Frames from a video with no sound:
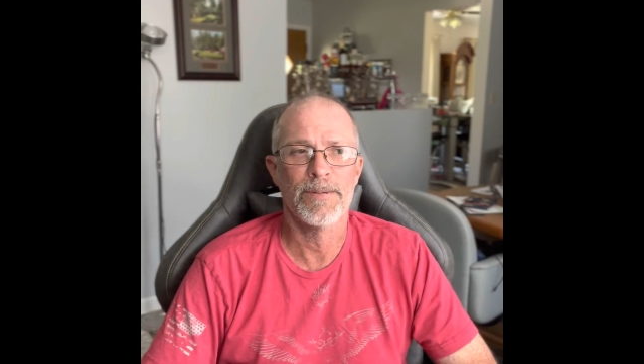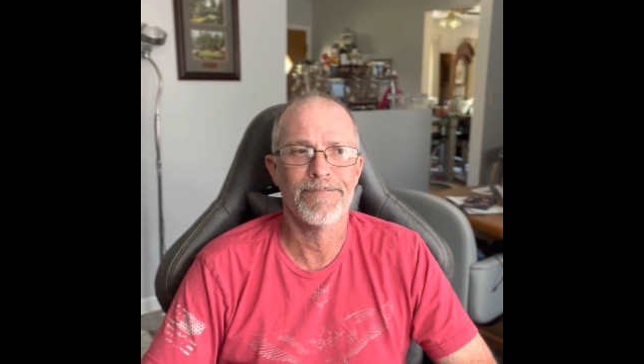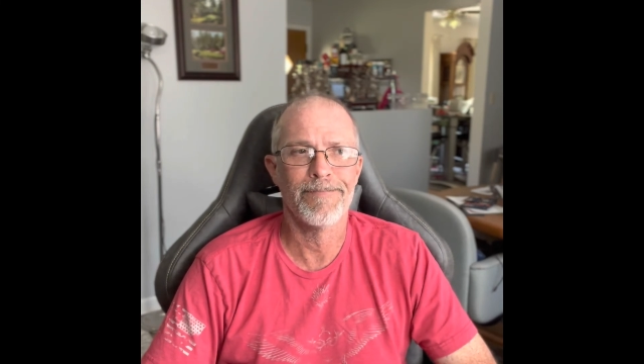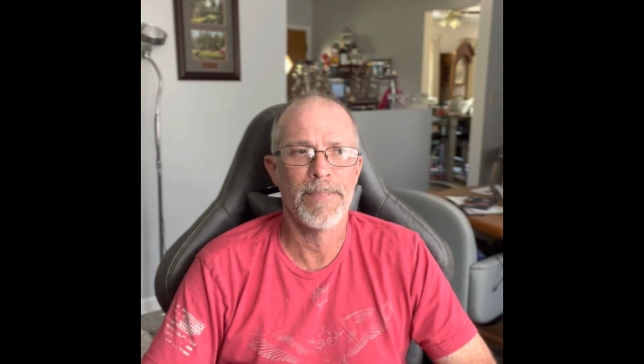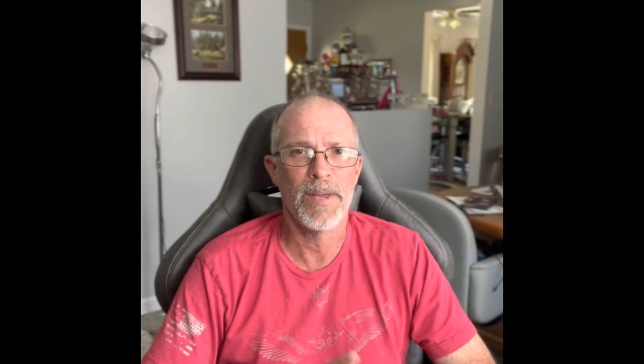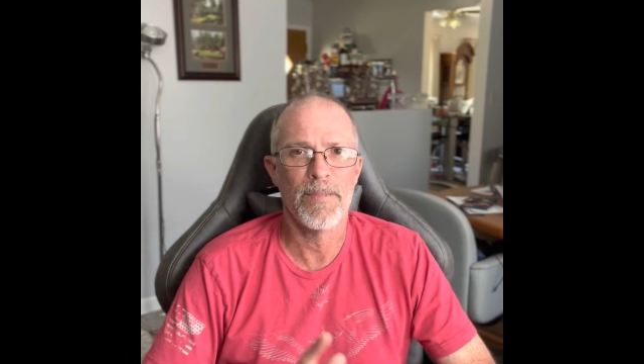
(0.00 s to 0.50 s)

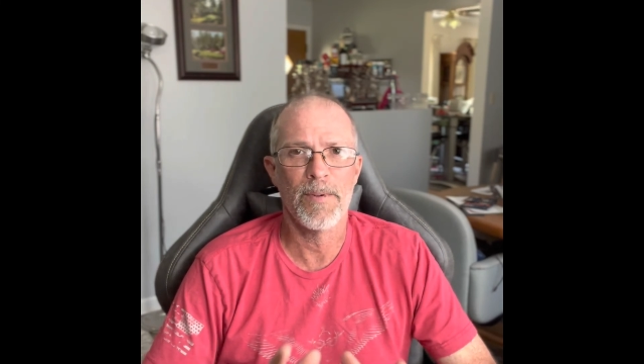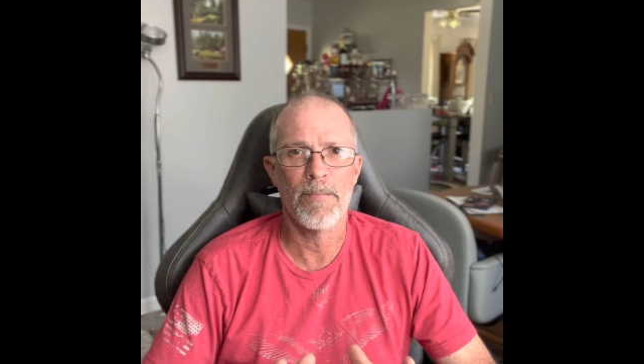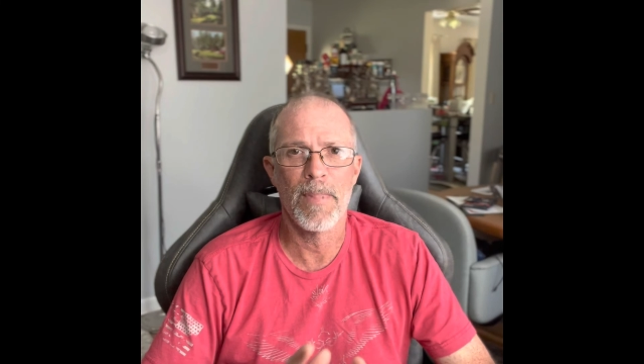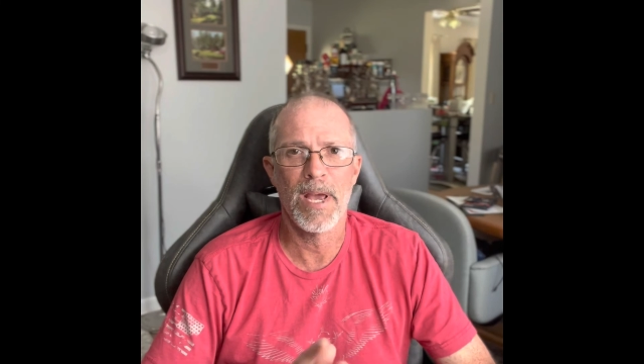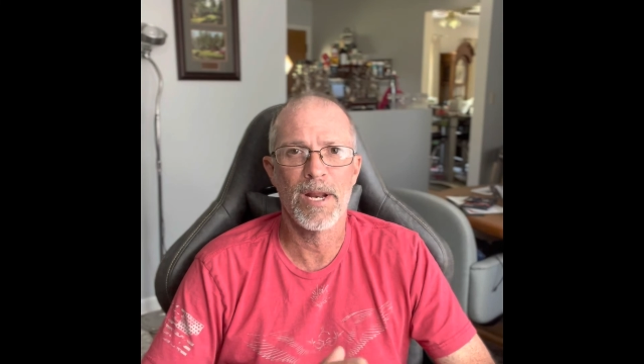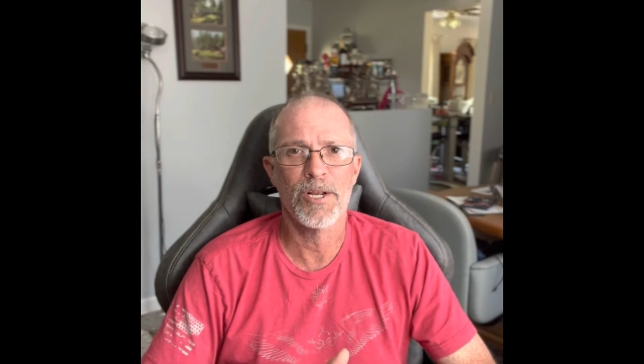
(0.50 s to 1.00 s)
maybe
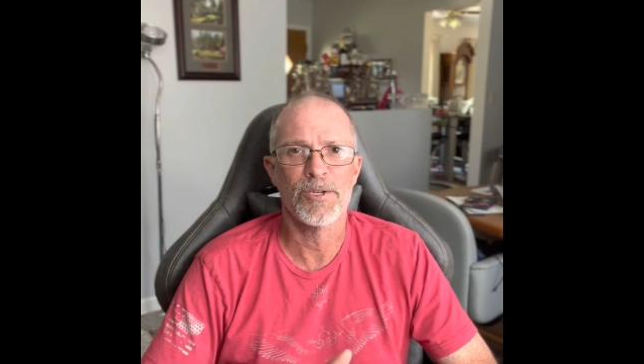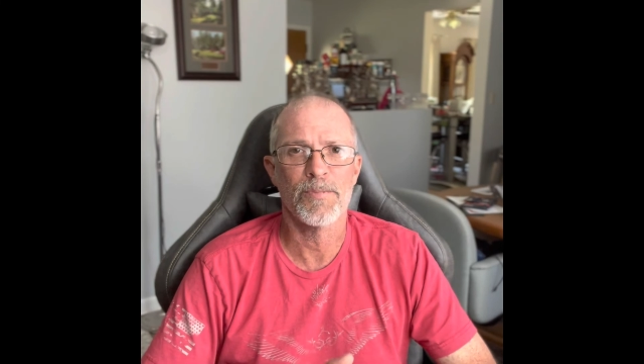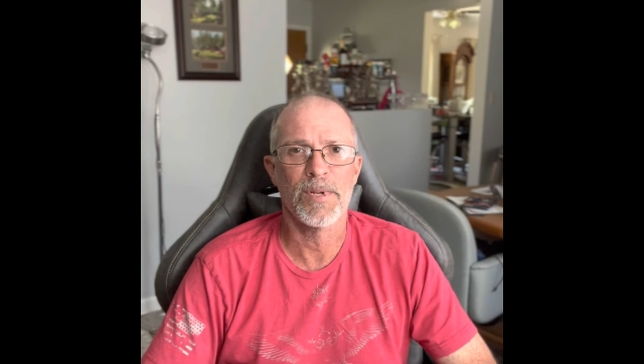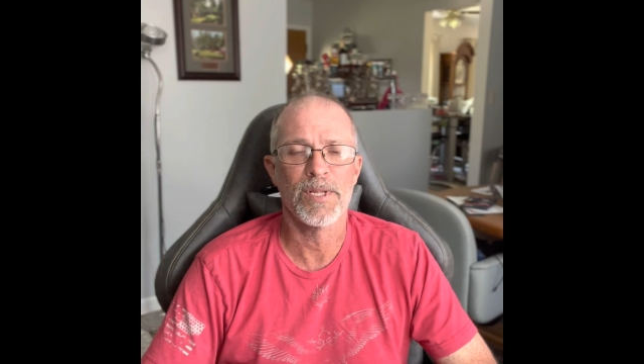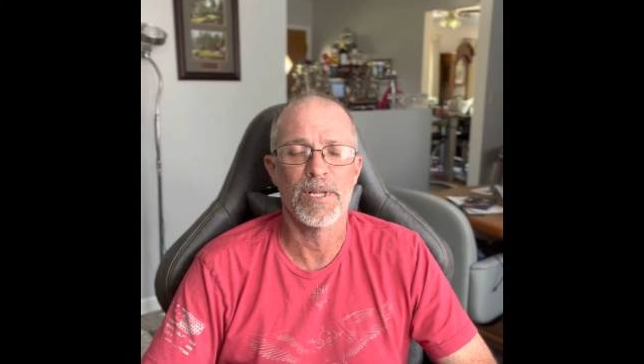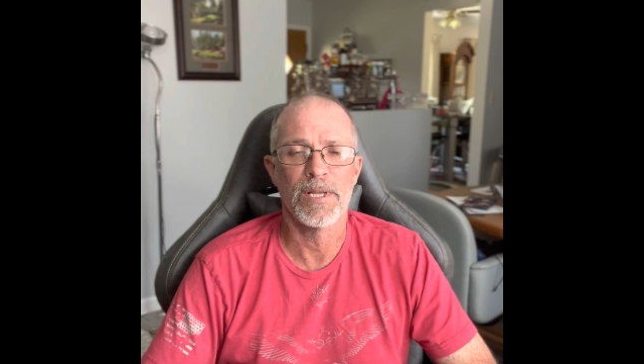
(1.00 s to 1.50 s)

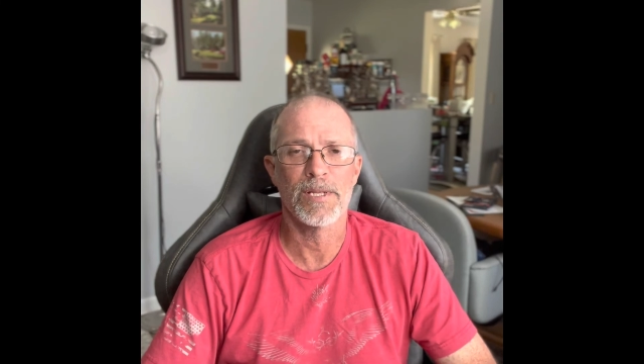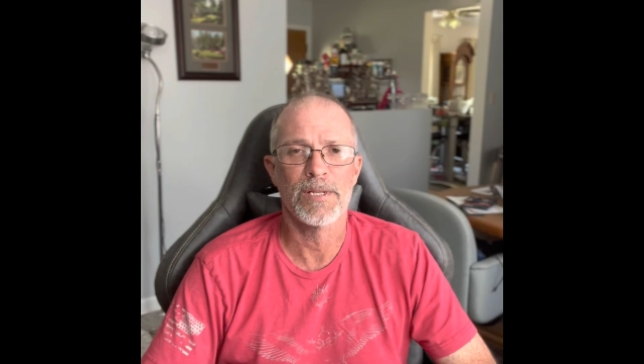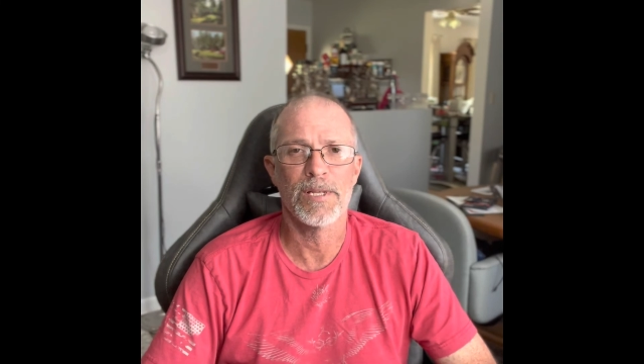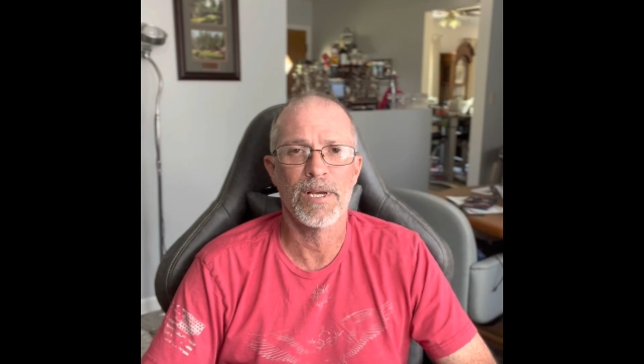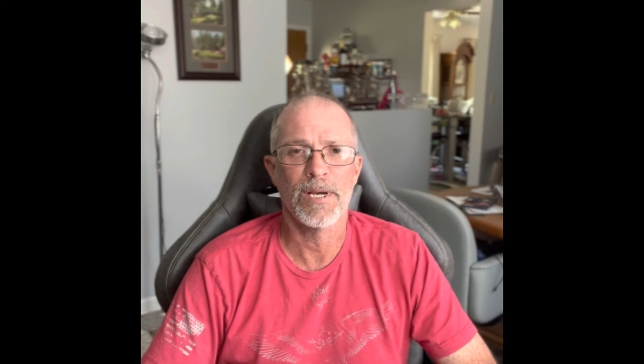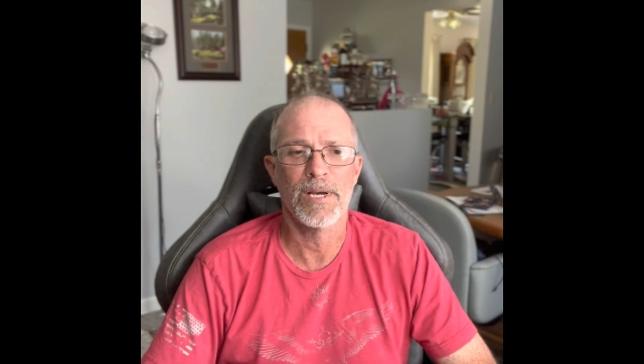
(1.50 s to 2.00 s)
management
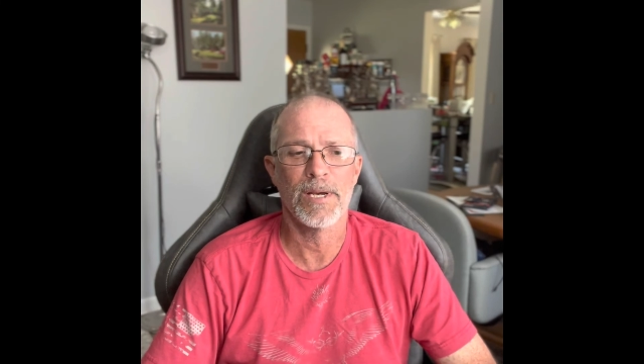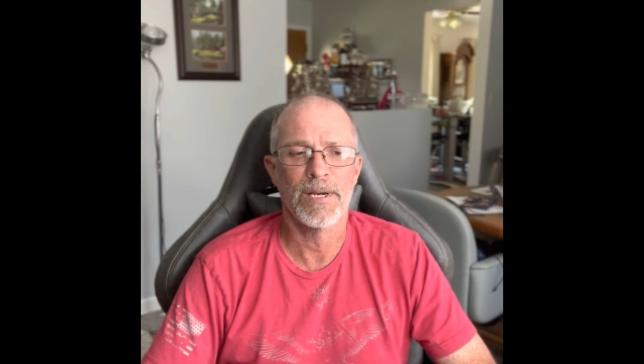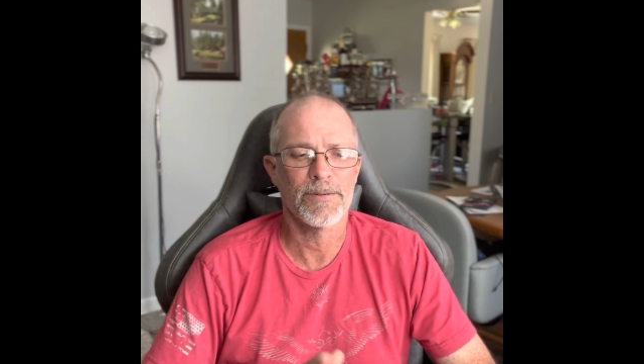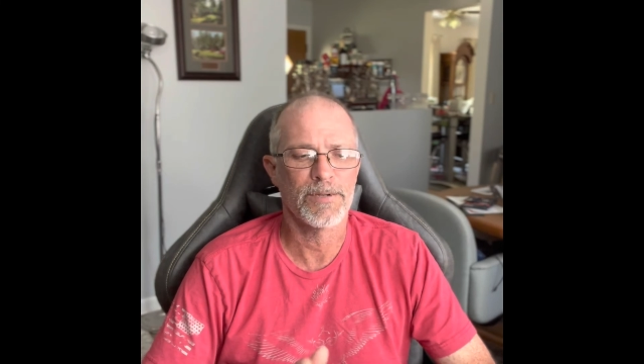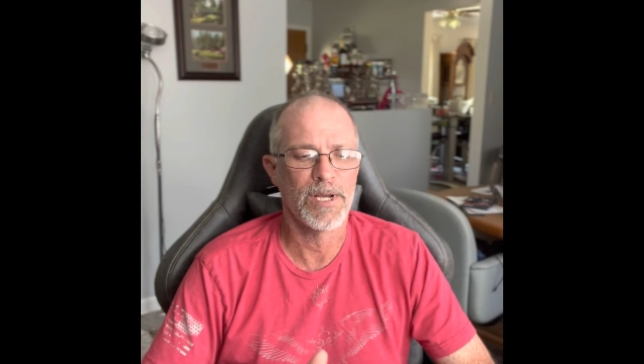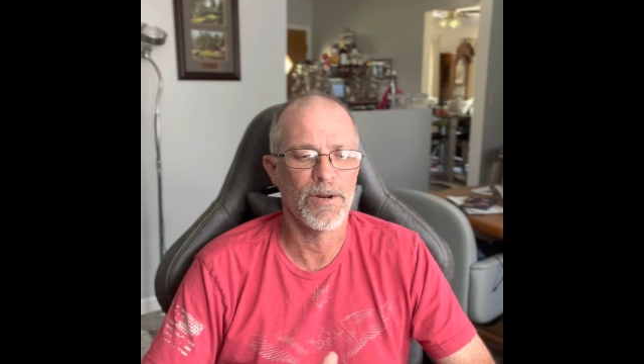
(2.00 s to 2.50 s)

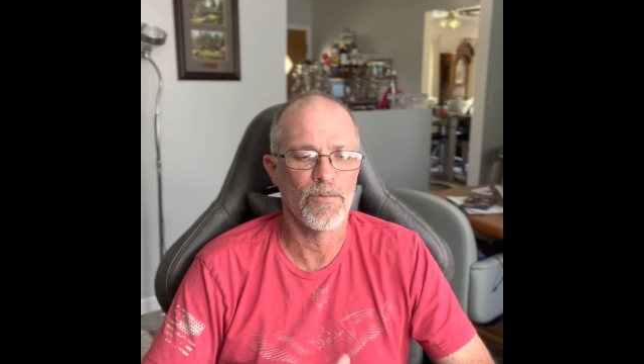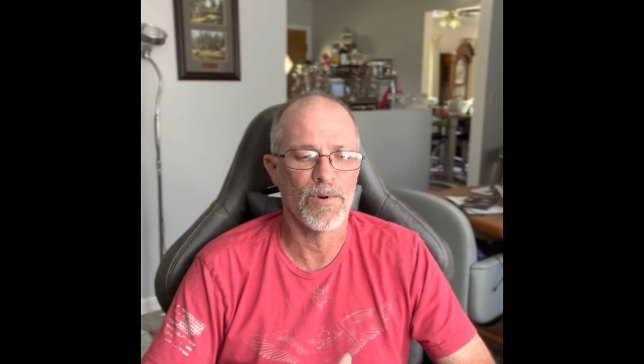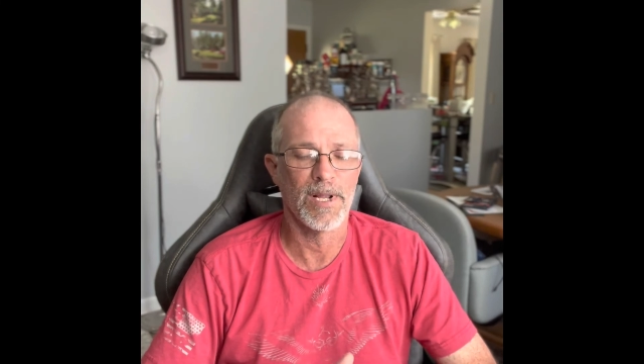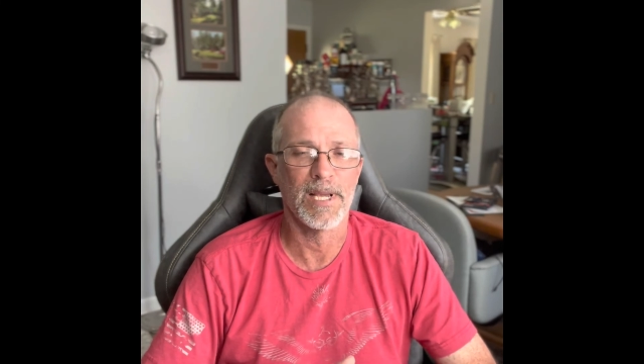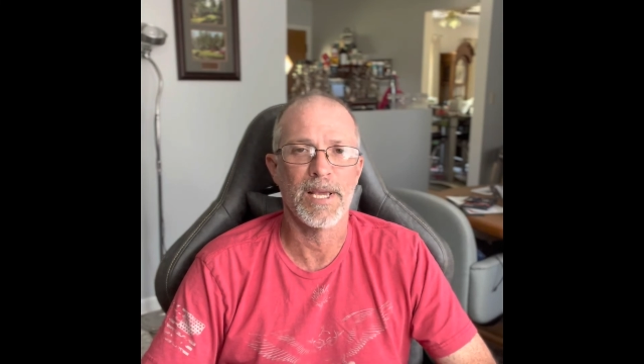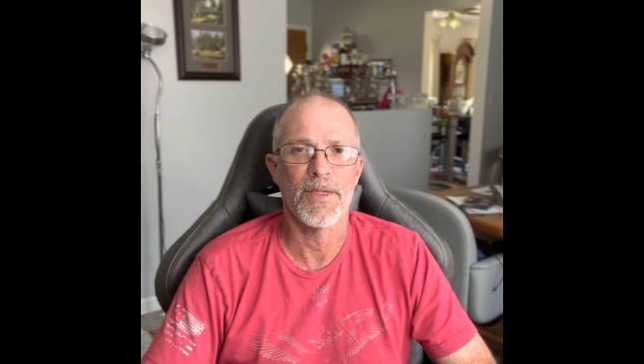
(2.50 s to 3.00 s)
that can
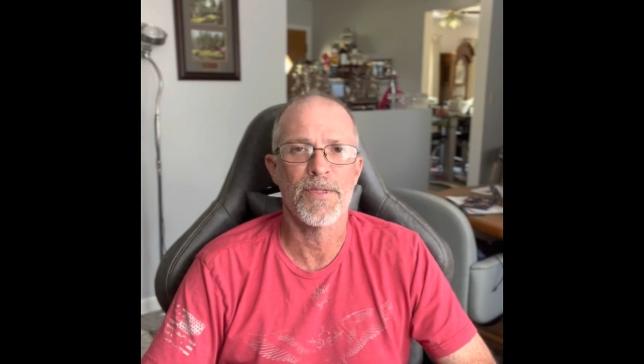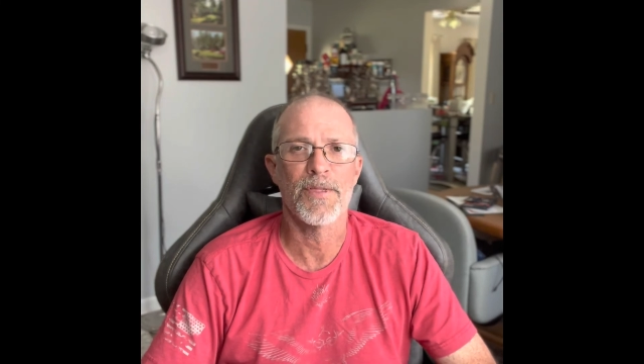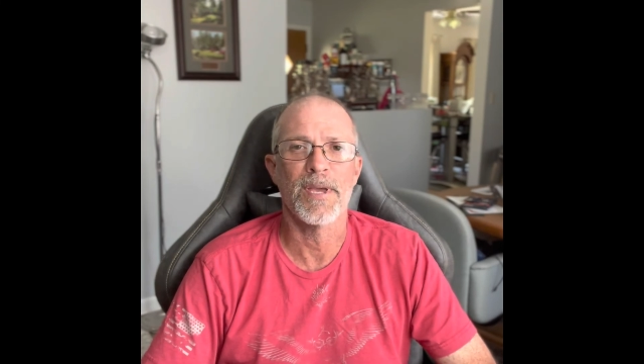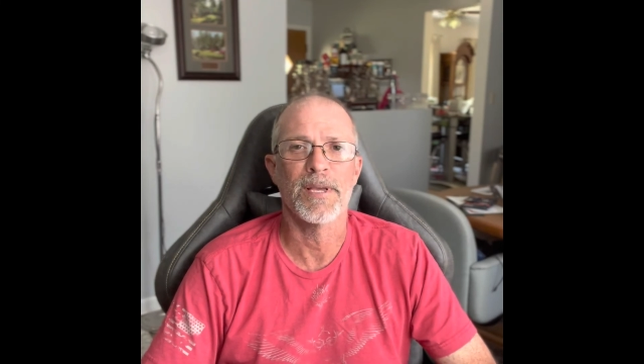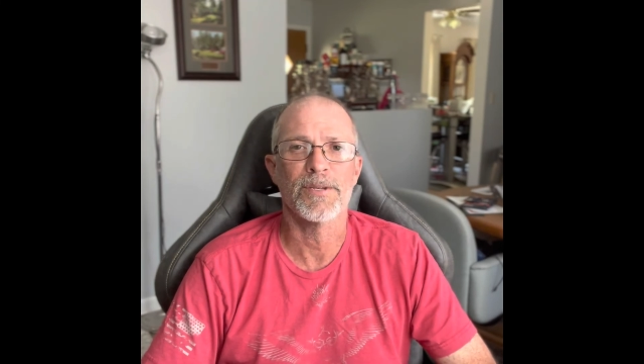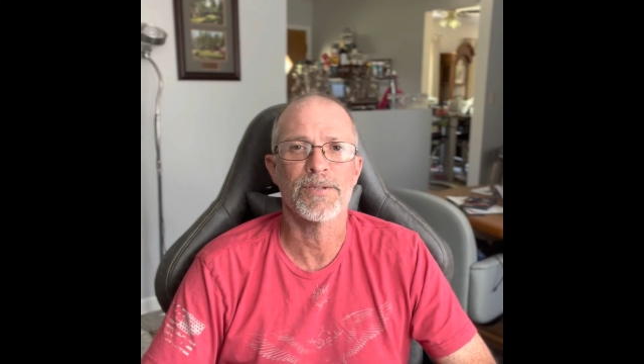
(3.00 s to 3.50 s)
really get
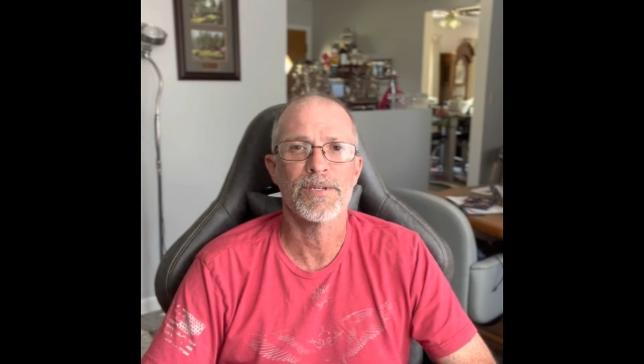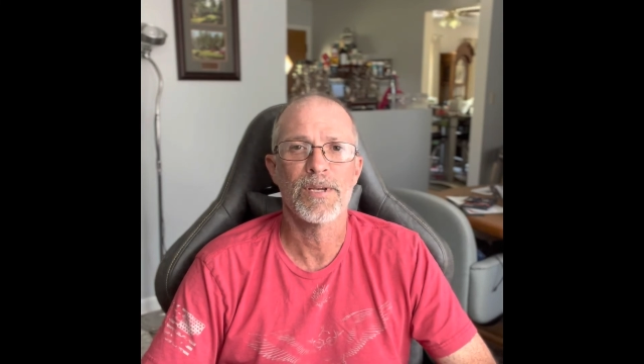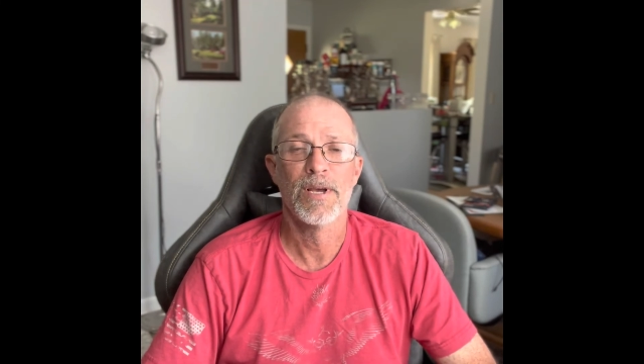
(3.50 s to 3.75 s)
things